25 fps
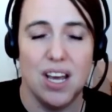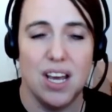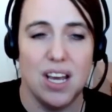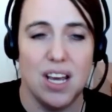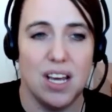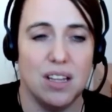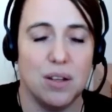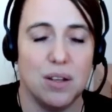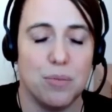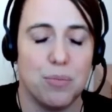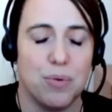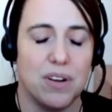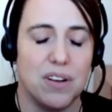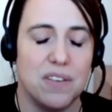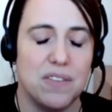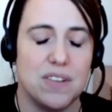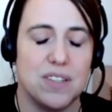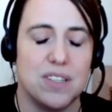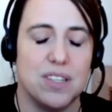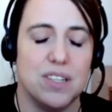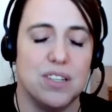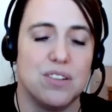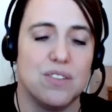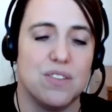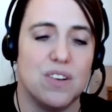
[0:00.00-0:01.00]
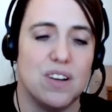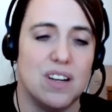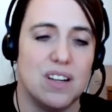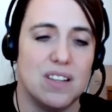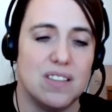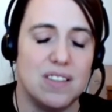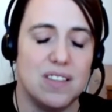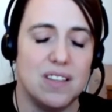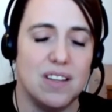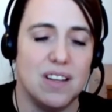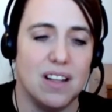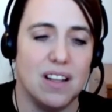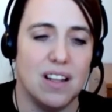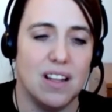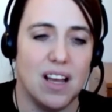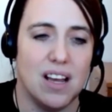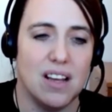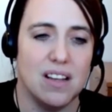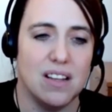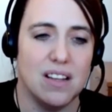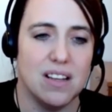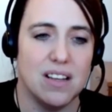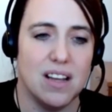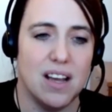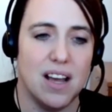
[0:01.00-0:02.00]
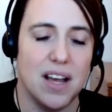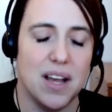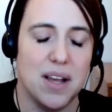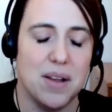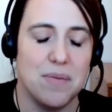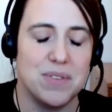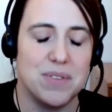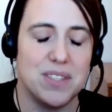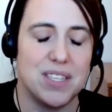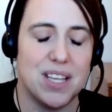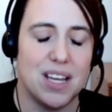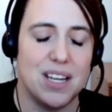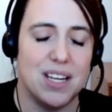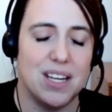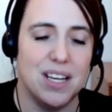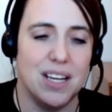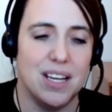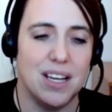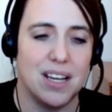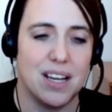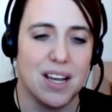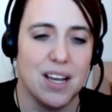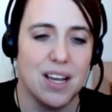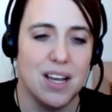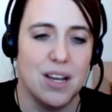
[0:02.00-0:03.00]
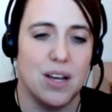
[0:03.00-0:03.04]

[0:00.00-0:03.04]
in the previously treated CLL setting,